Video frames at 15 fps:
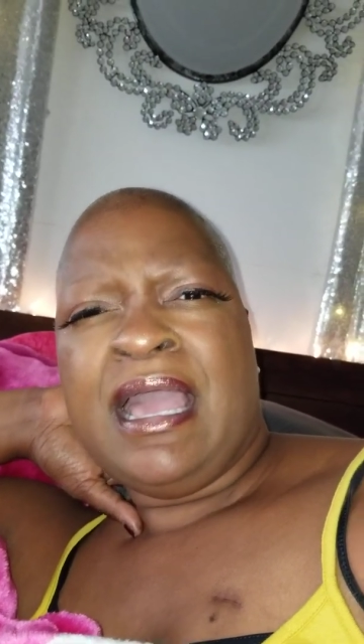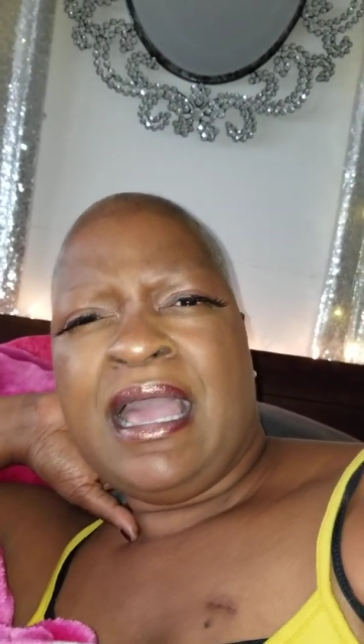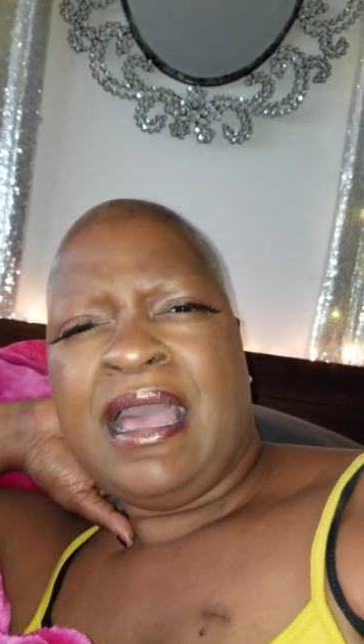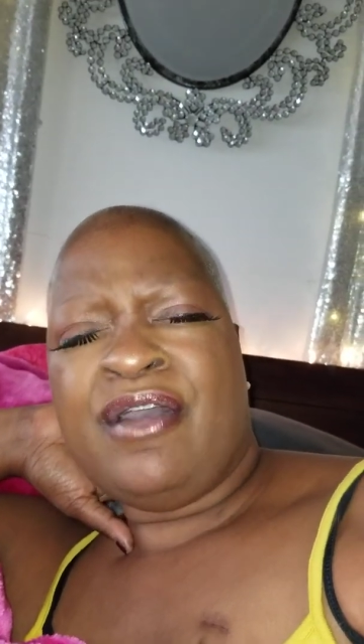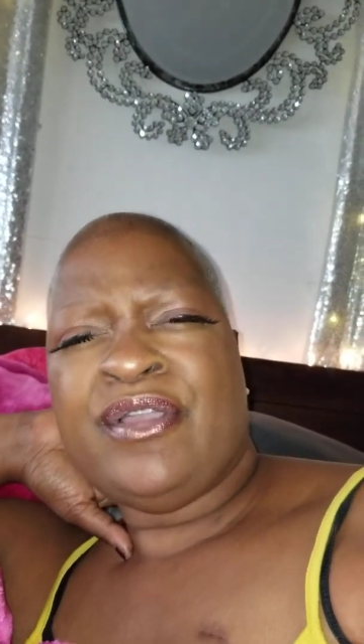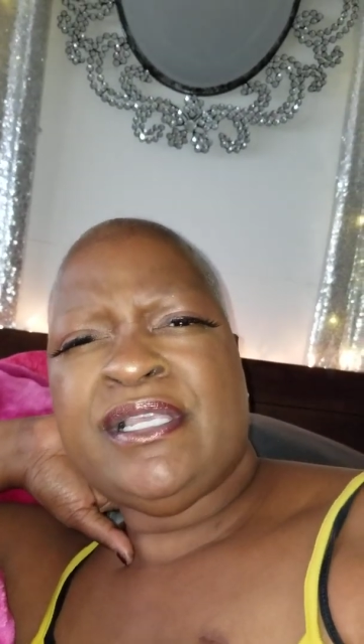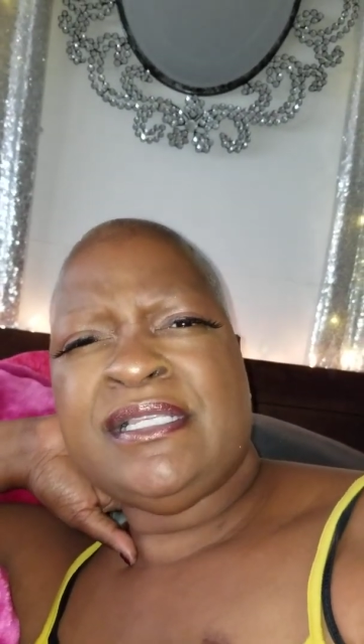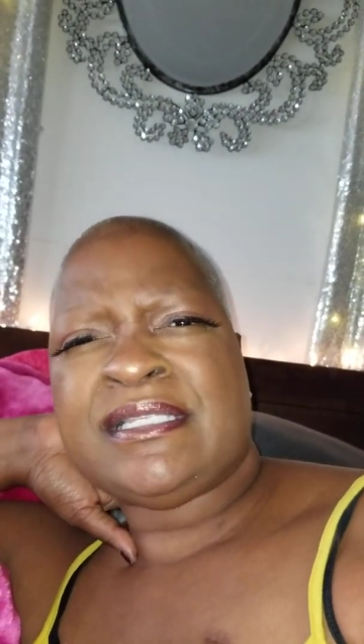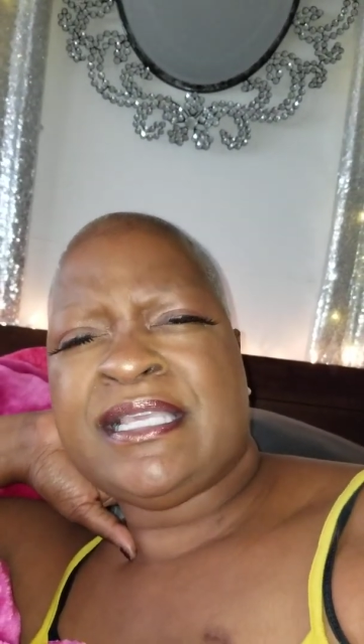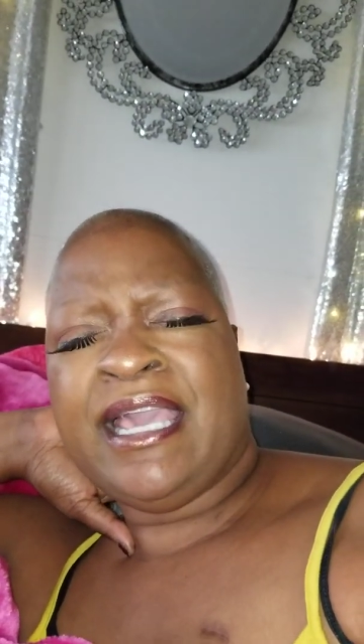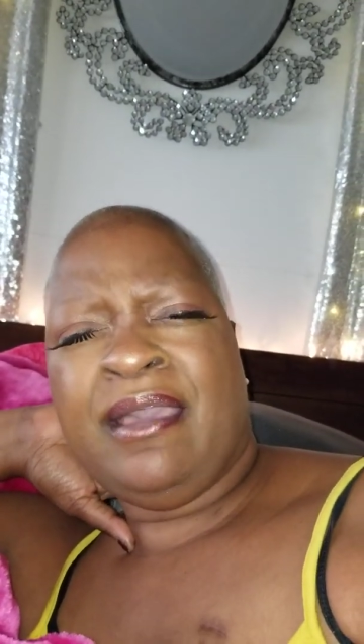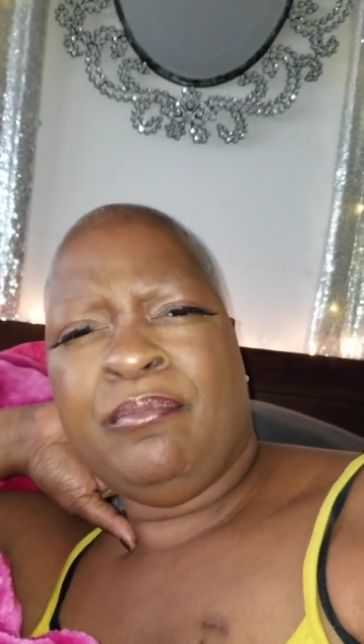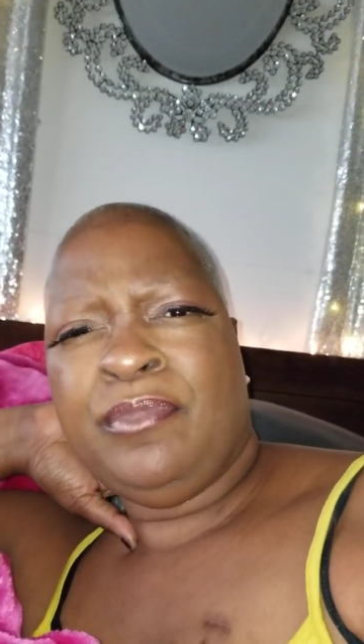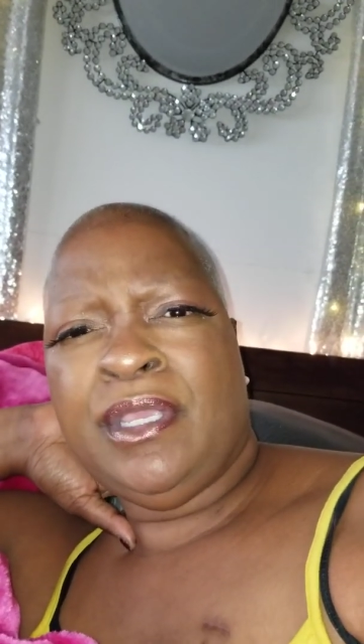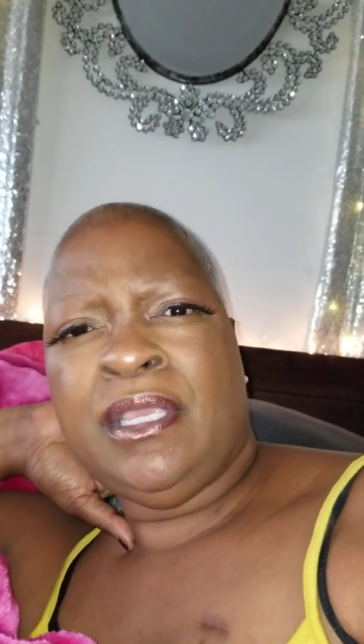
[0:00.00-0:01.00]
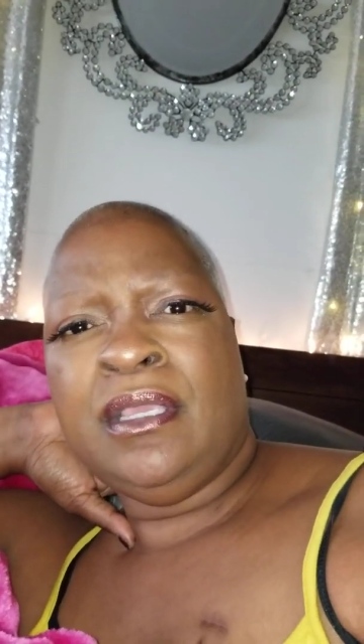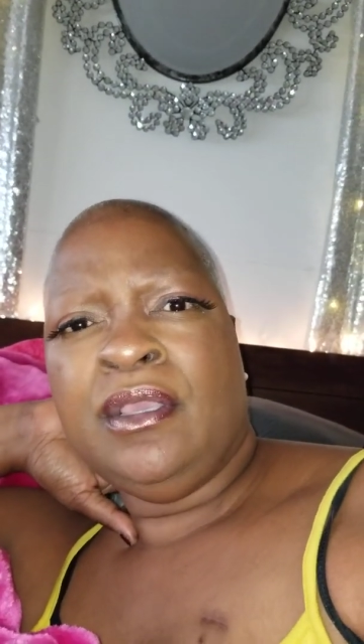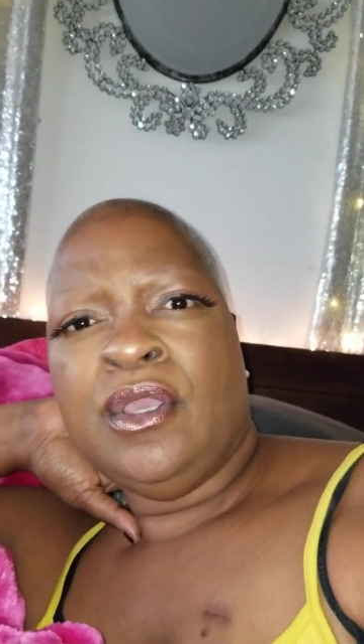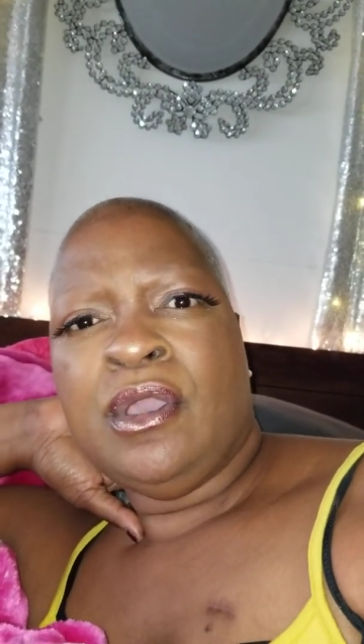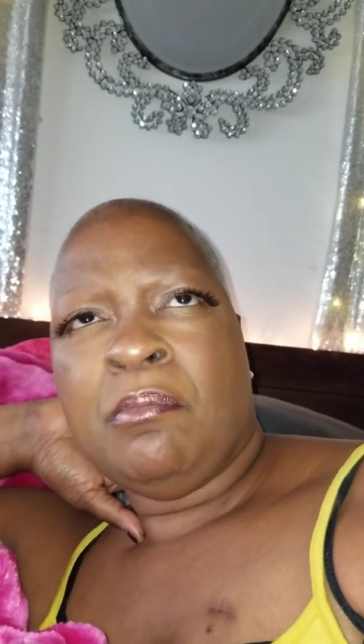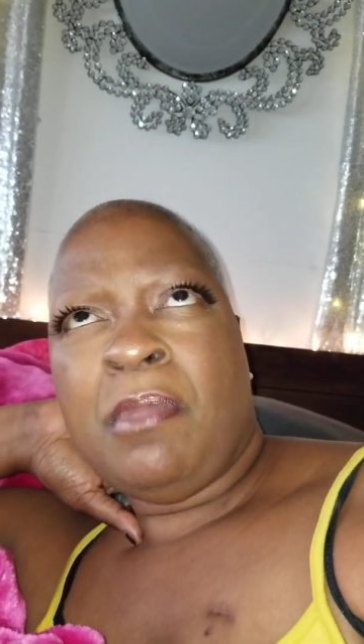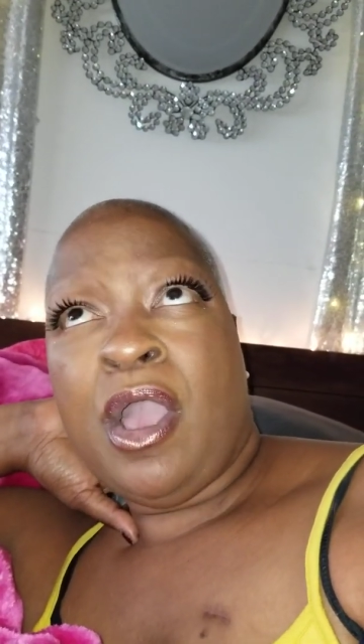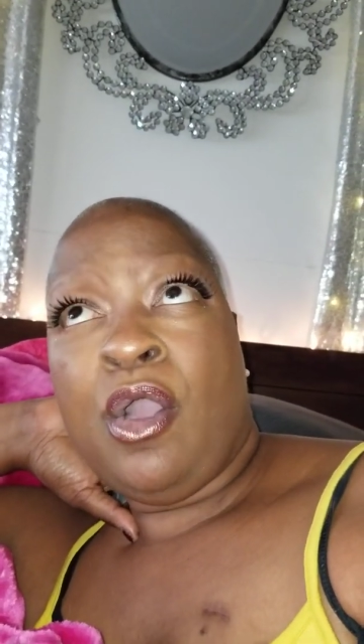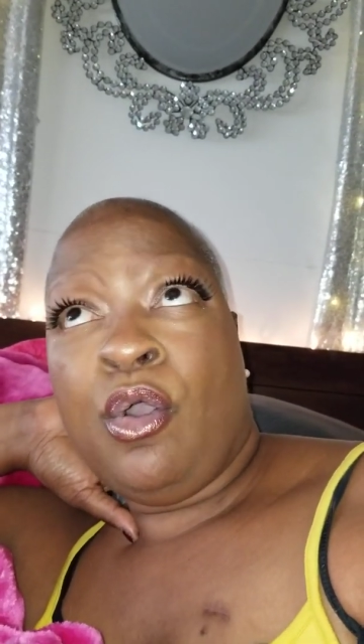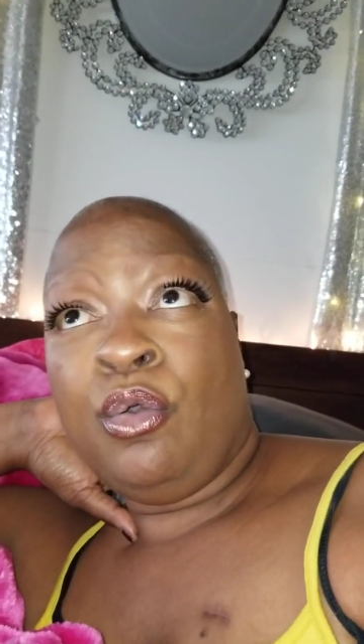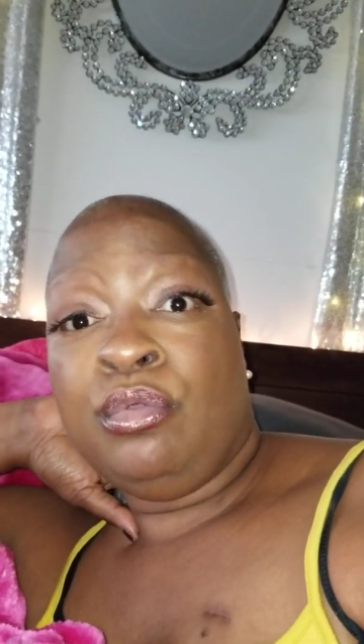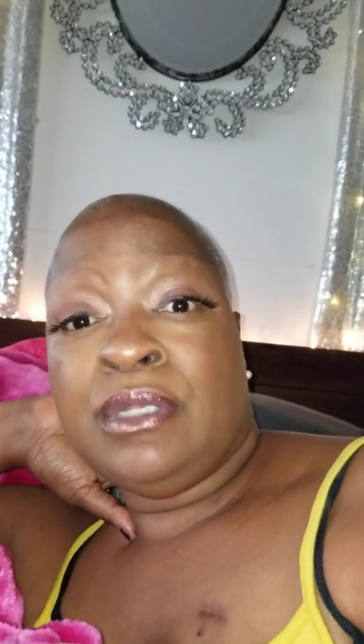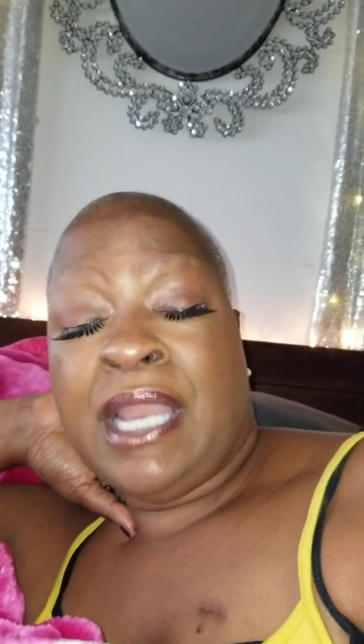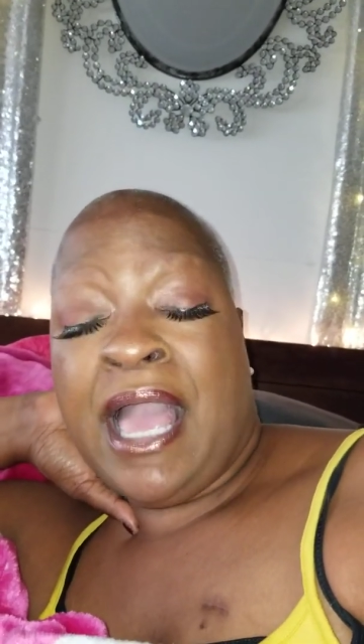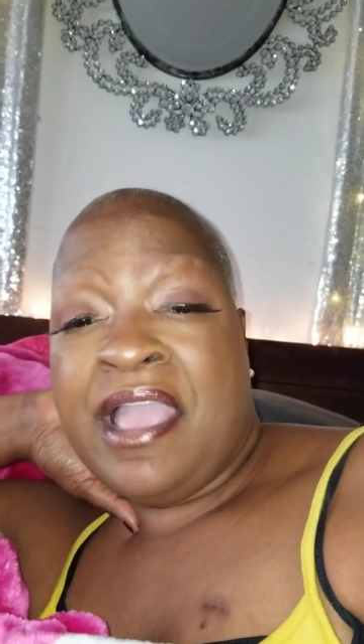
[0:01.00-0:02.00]
how He's kept me my
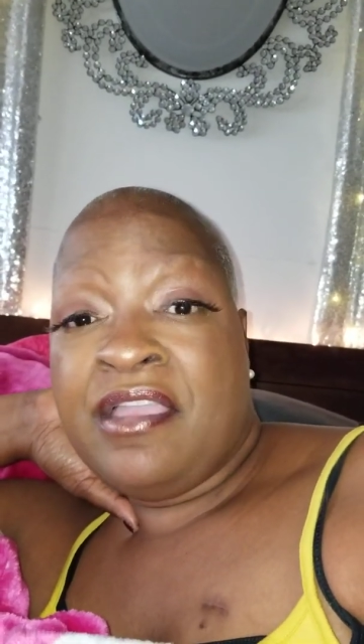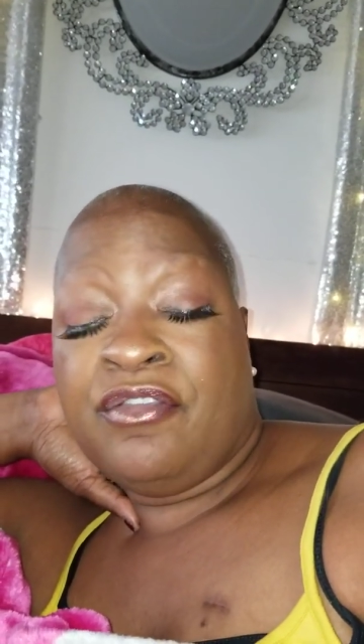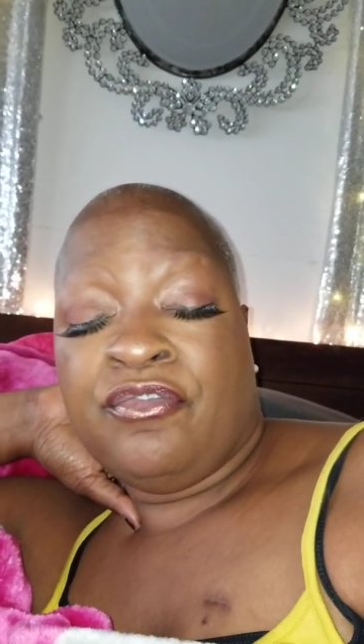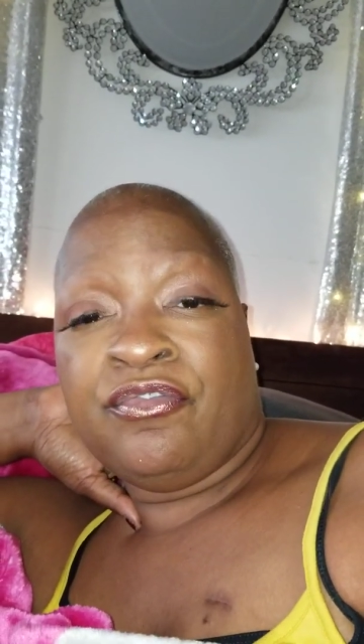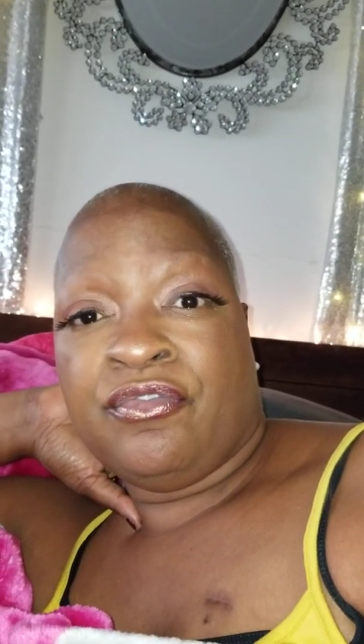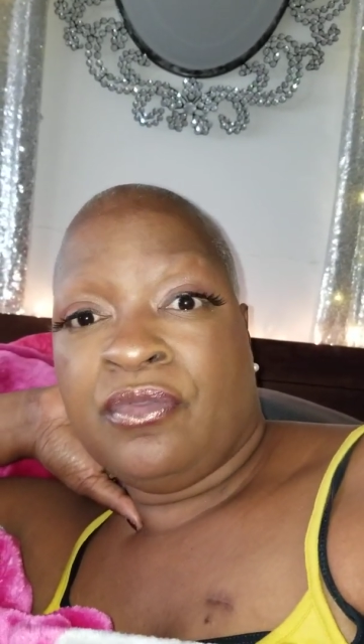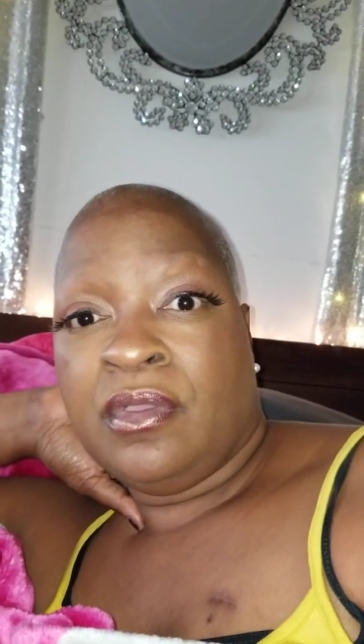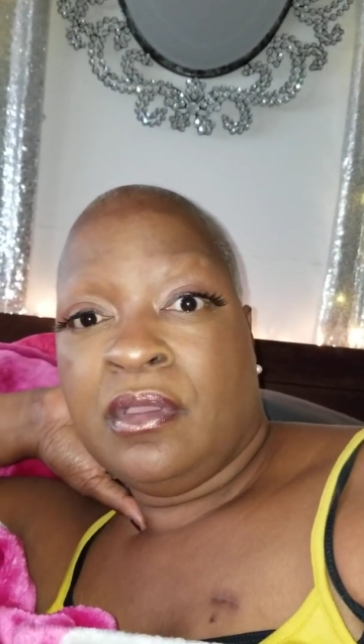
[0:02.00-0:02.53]
whole life.